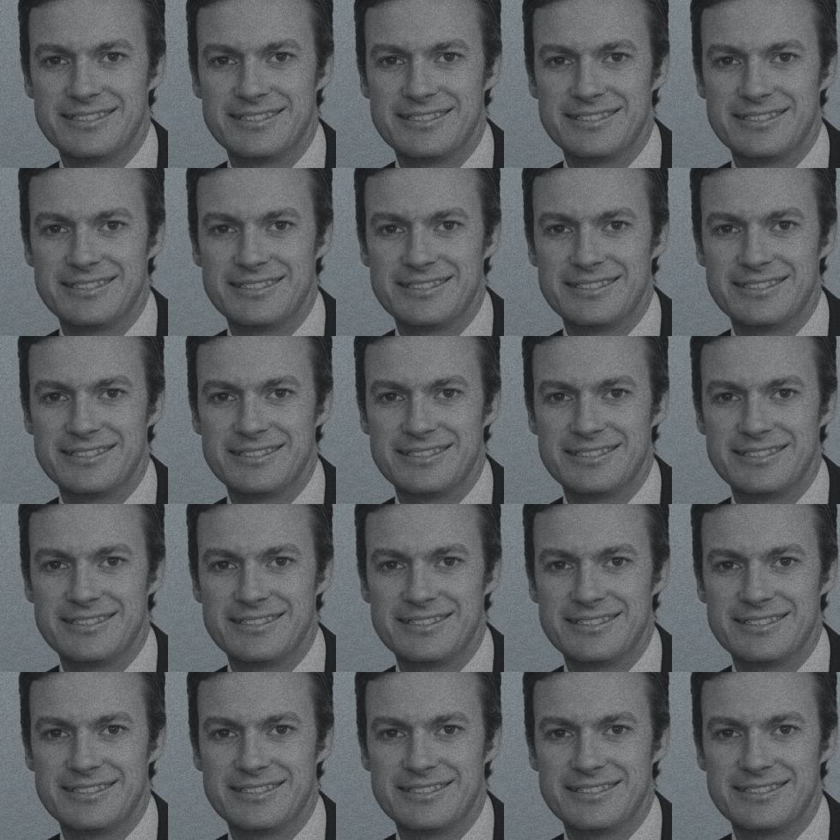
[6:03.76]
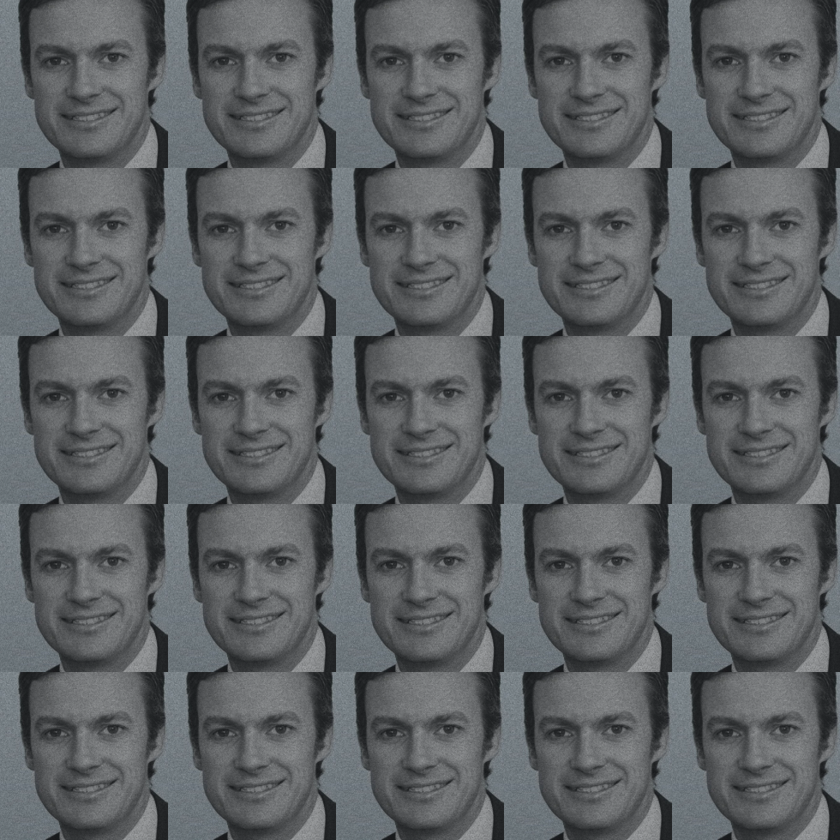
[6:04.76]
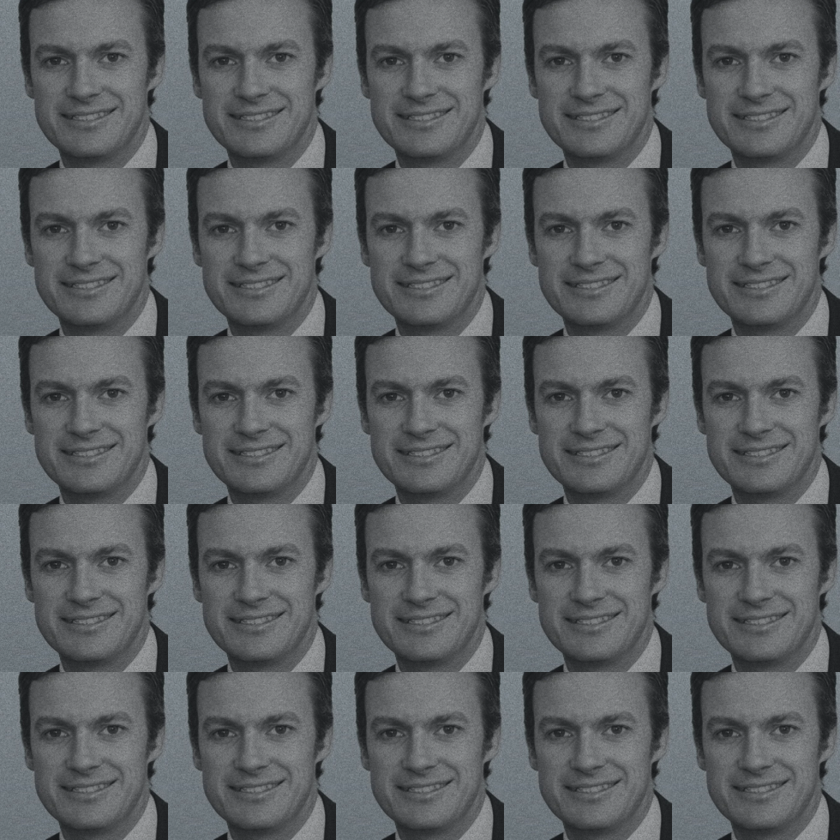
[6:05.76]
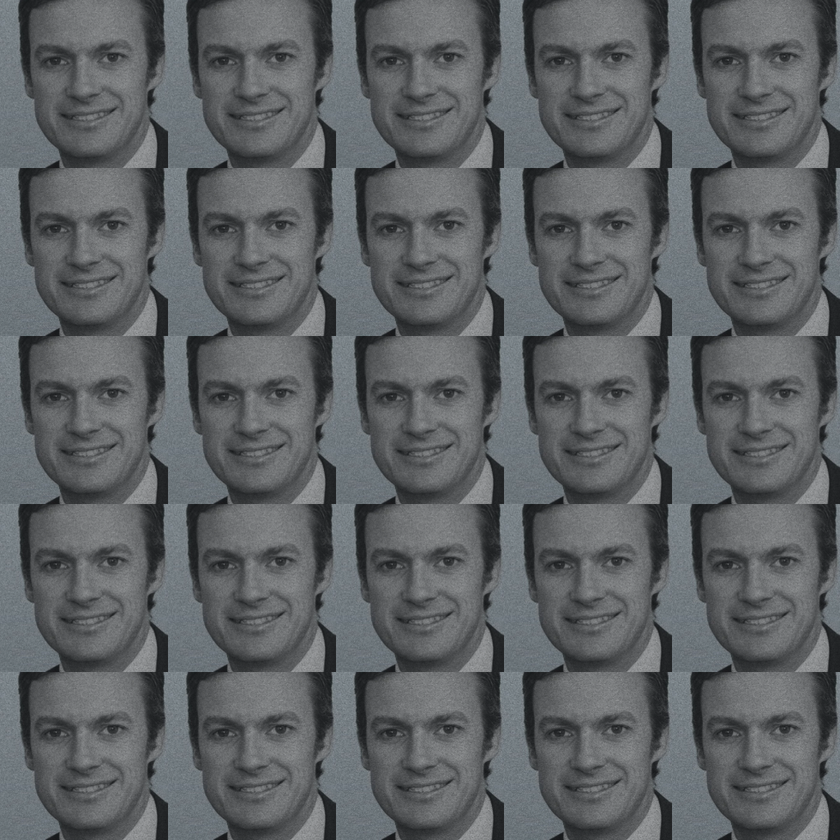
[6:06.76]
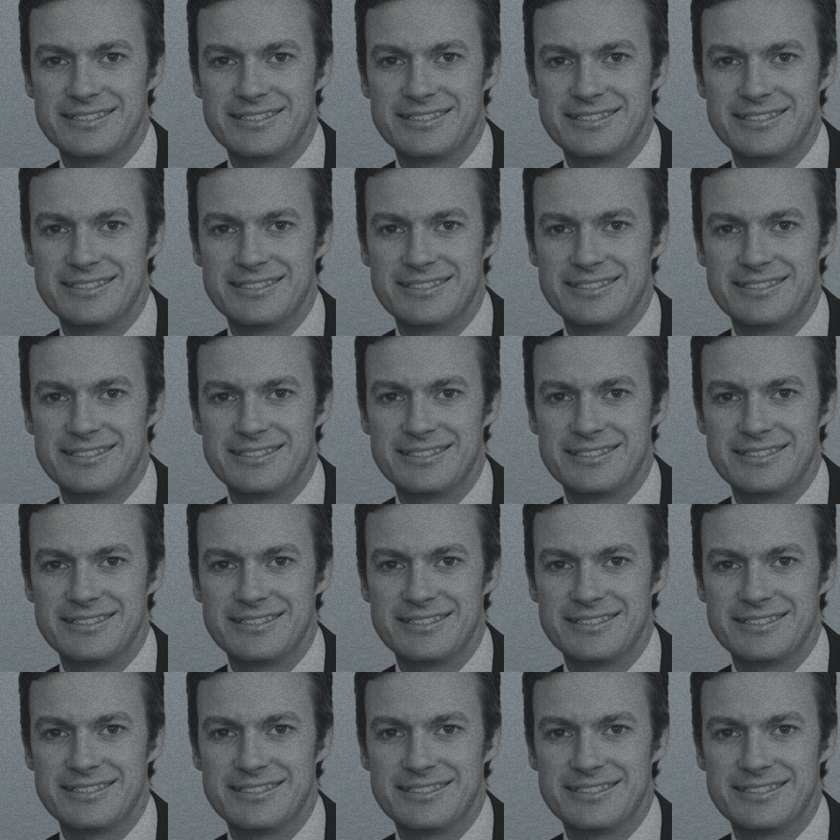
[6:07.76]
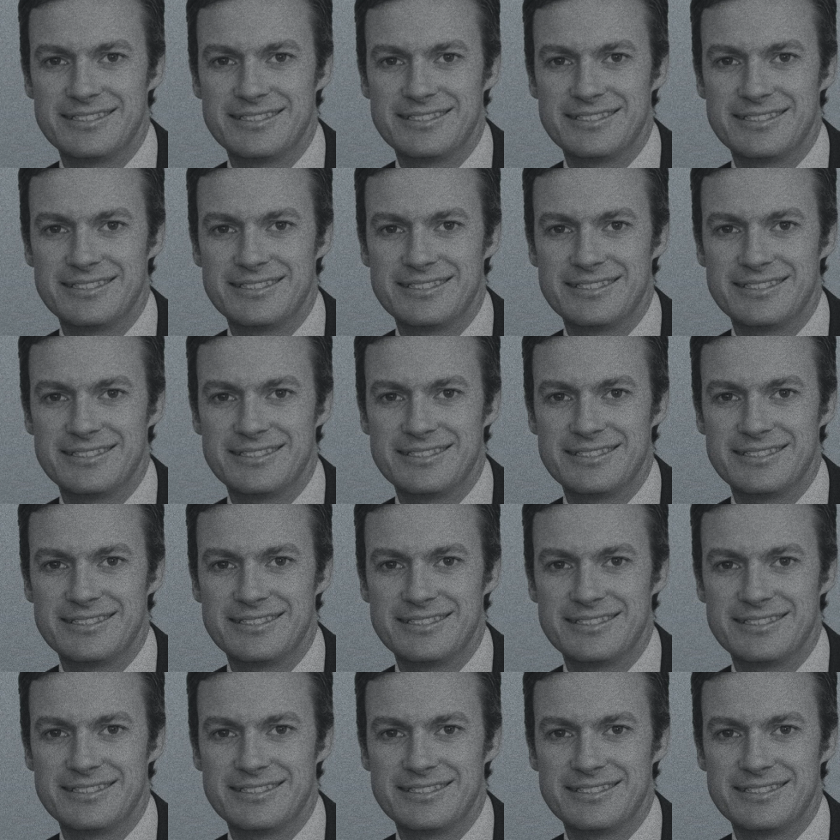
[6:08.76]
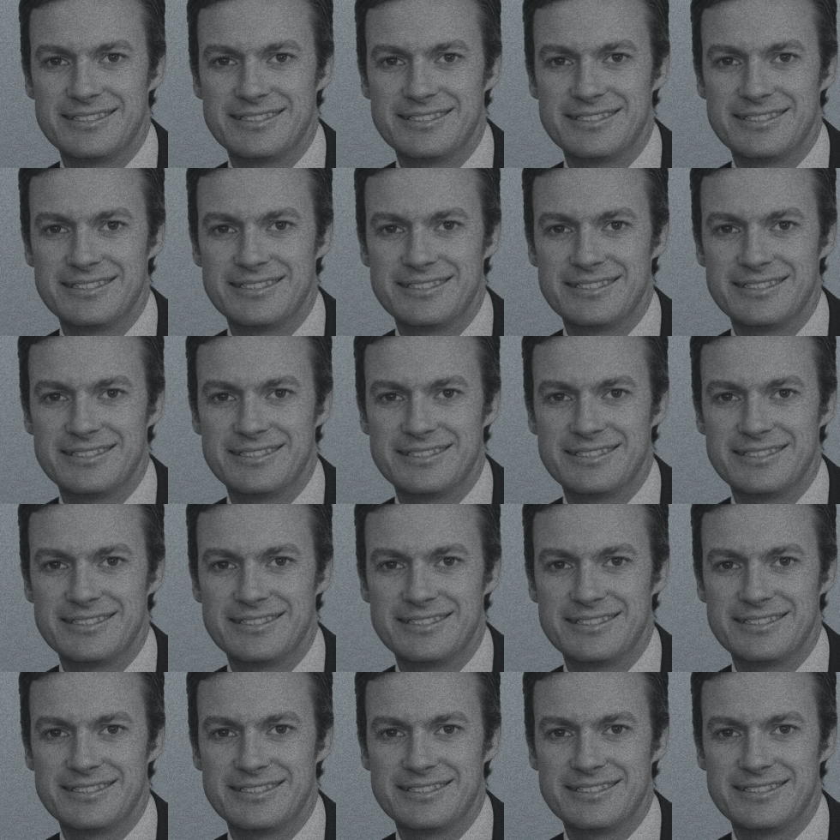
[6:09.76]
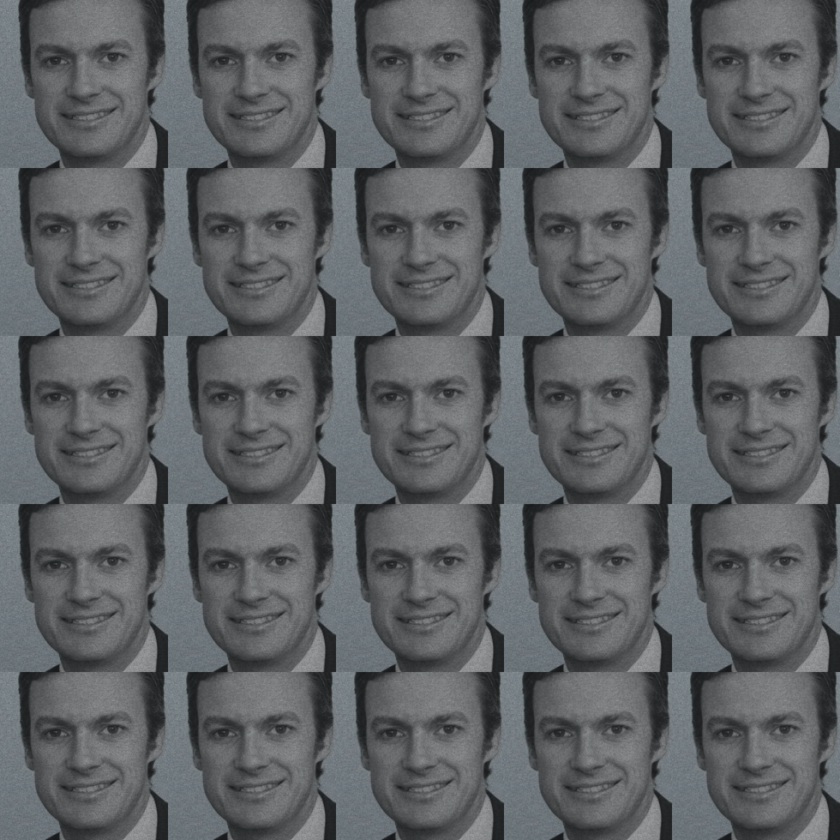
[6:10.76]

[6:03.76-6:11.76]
(no lip movement)